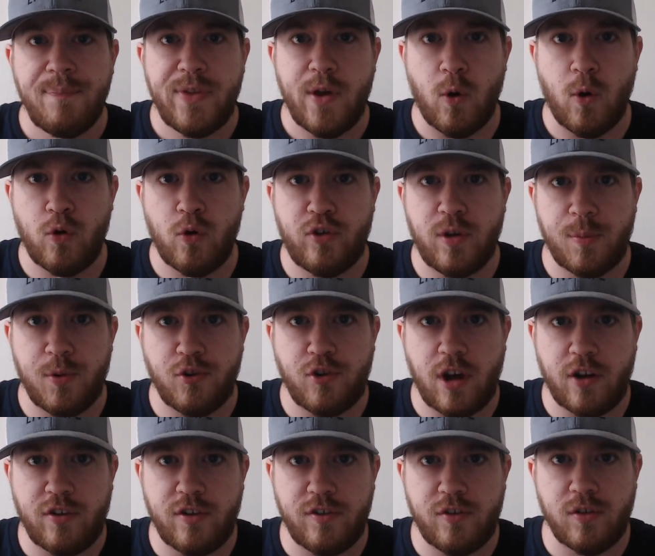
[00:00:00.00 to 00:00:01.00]
Ownership
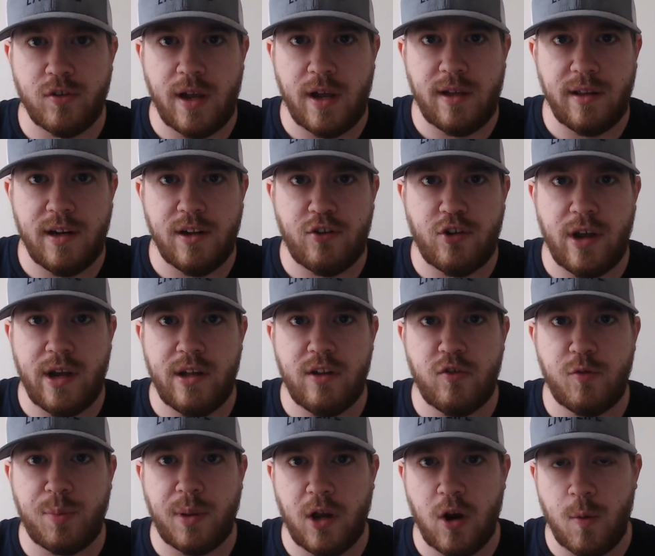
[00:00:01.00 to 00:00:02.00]
projections are likely to
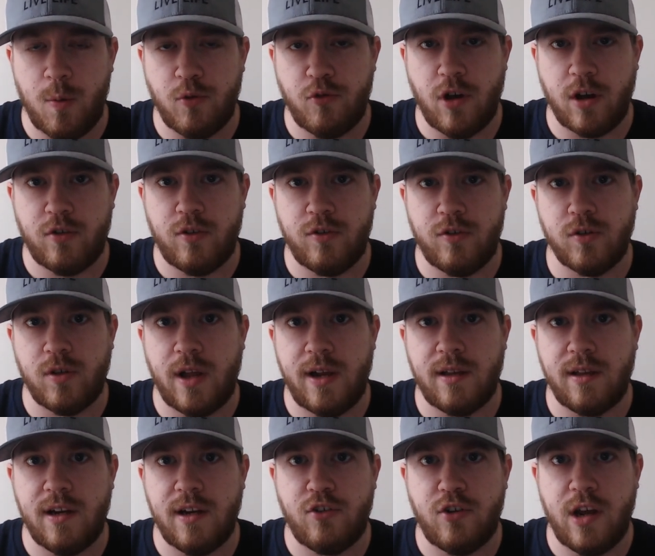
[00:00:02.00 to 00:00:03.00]
change. Player projections are
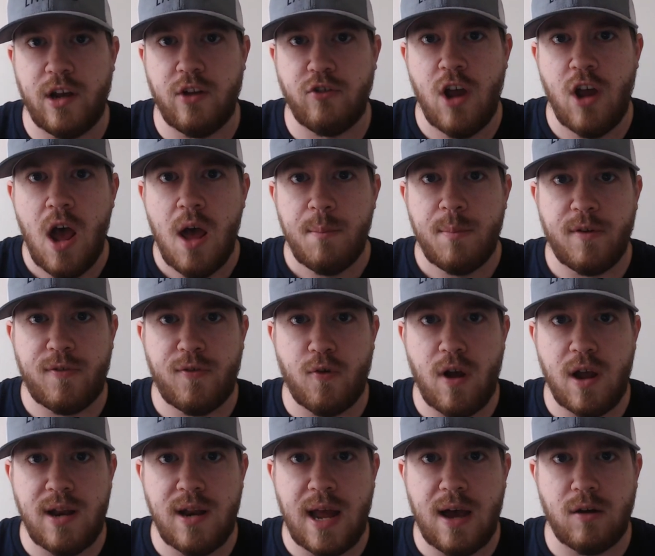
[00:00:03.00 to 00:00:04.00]
likely to change. But for
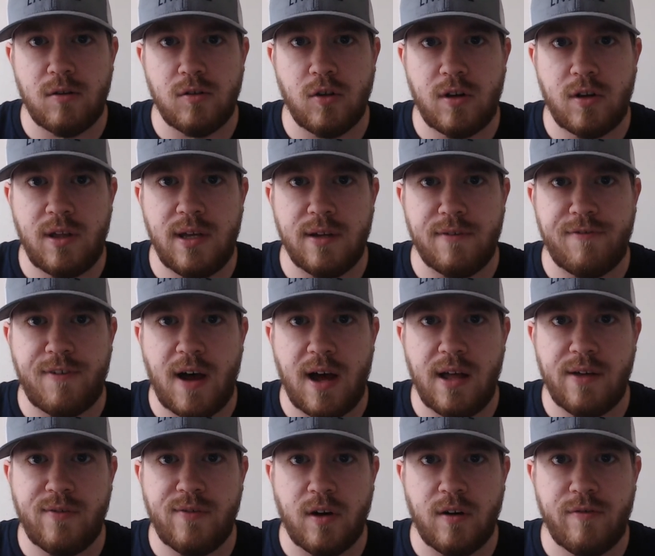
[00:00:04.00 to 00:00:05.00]
right now, looking at
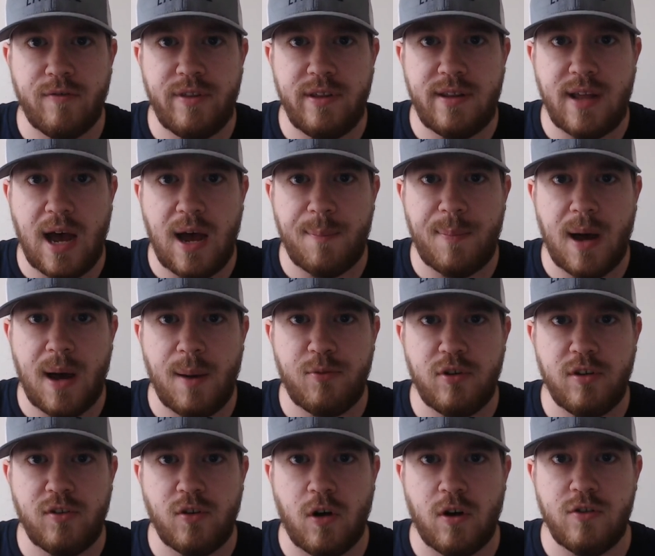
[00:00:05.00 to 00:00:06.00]
five of the top
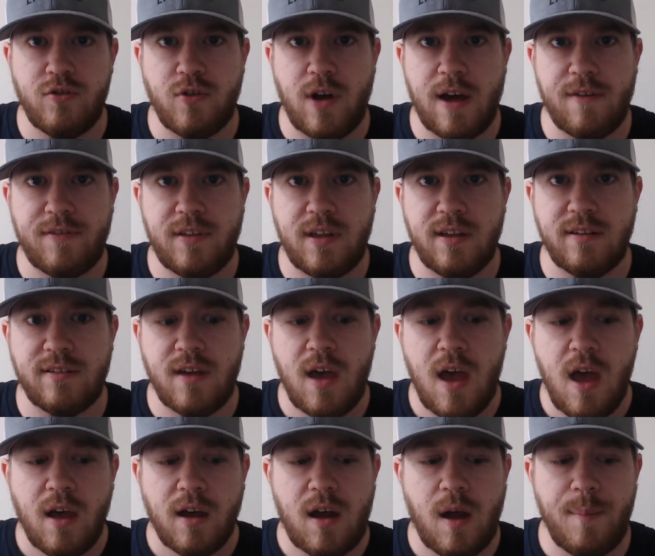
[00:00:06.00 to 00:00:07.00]
options on DraftKings,
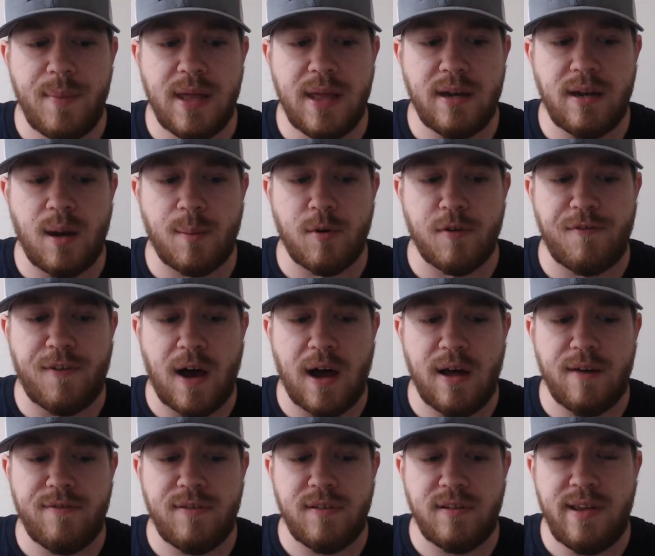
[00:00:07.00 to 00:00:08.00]
coming in at number
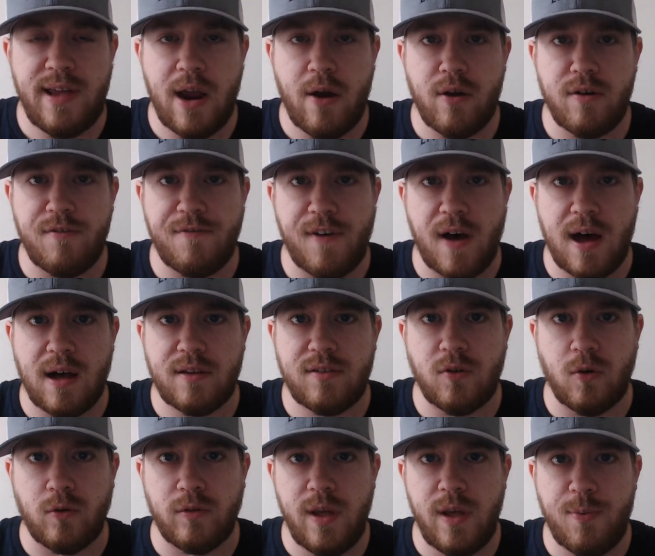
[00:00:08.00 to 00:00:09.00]
five, De'Aaron Fox,
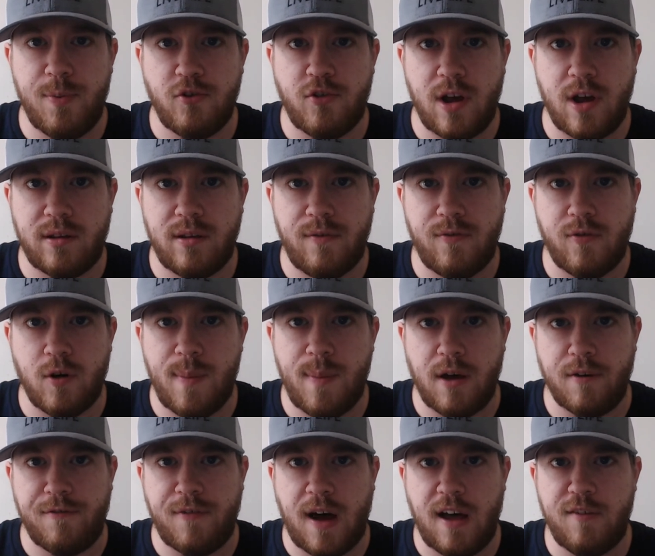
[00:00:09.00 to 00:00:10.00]
only projected for
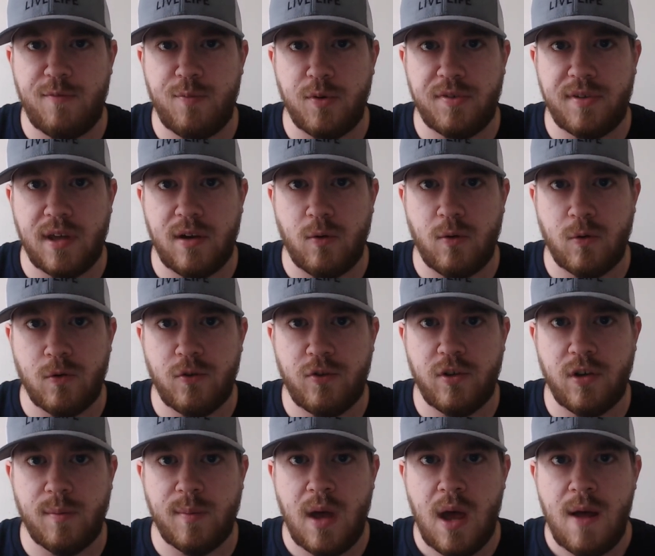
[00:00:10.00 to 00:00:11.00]
about 5%
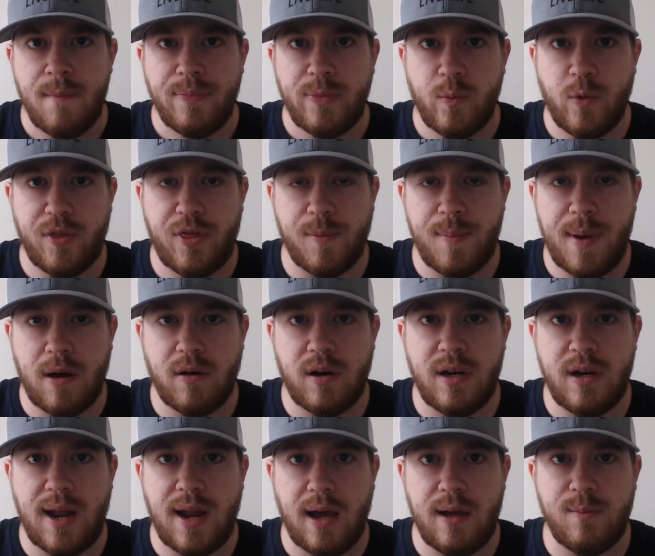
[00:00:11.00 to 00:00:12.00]
ownership with about a
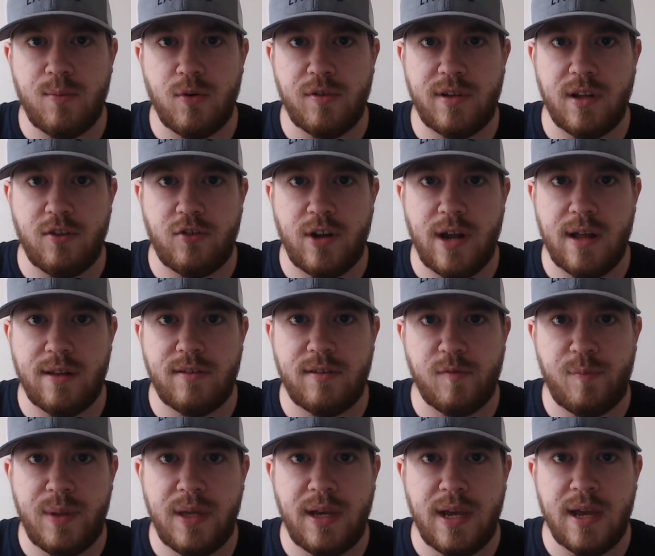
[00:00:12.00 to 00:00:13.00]
9% chance
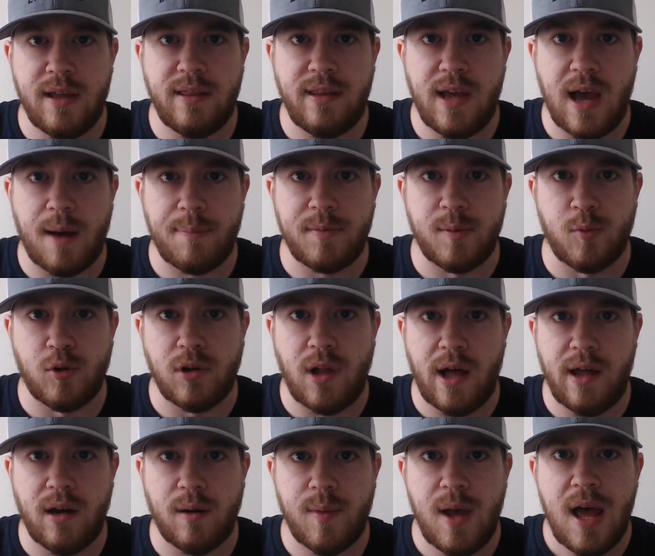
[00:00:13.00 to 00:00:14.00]
of being in the optimal
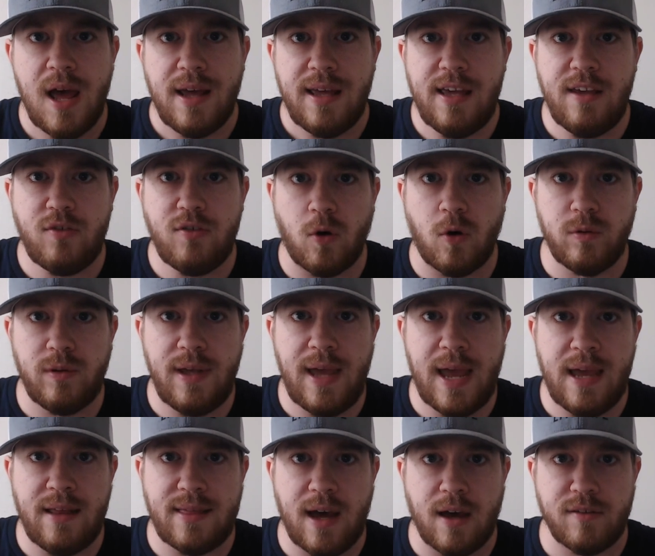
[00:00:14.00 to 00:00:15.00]
lineup. He's only
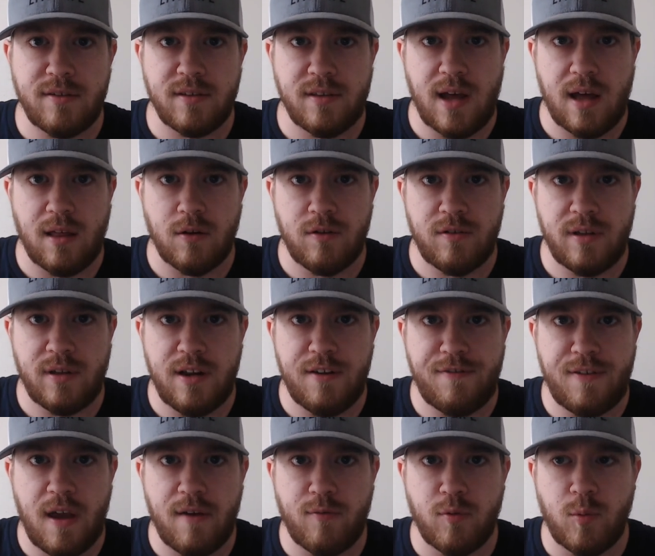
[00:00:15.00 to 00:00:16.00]
$8,000 in a
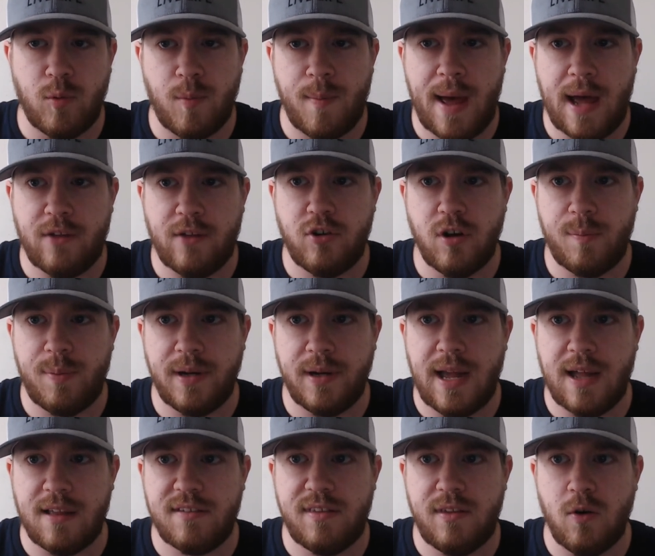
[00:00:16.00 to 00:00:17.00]
favorable matchup
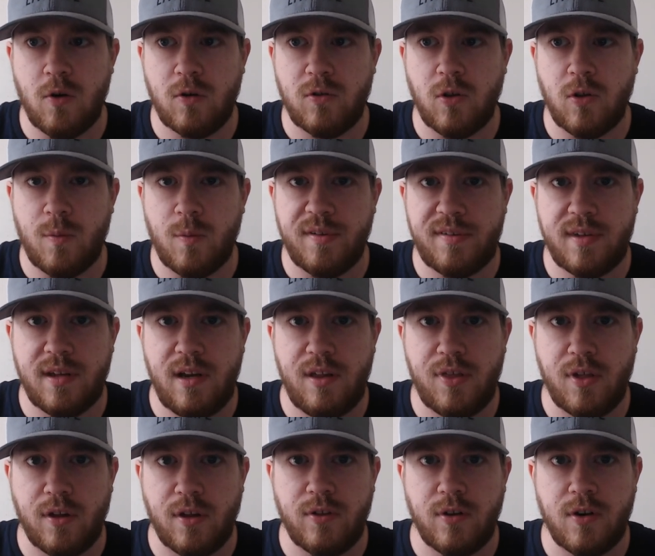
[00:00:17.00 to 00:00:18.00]
against the Oklahoma City
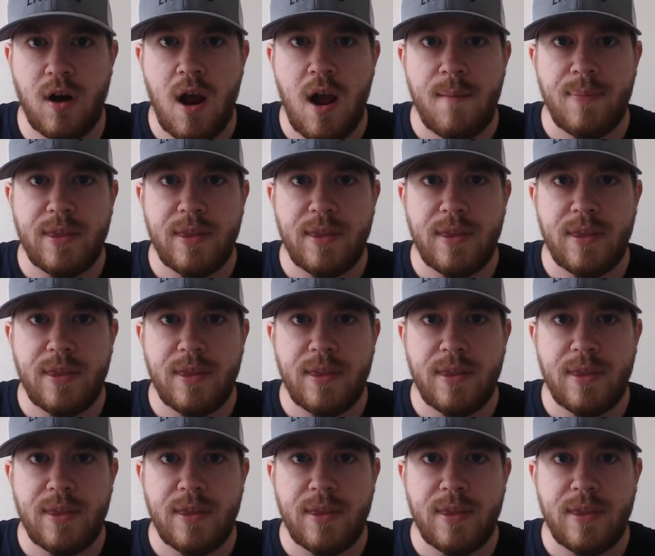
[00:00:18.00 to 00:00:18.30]
Thunder.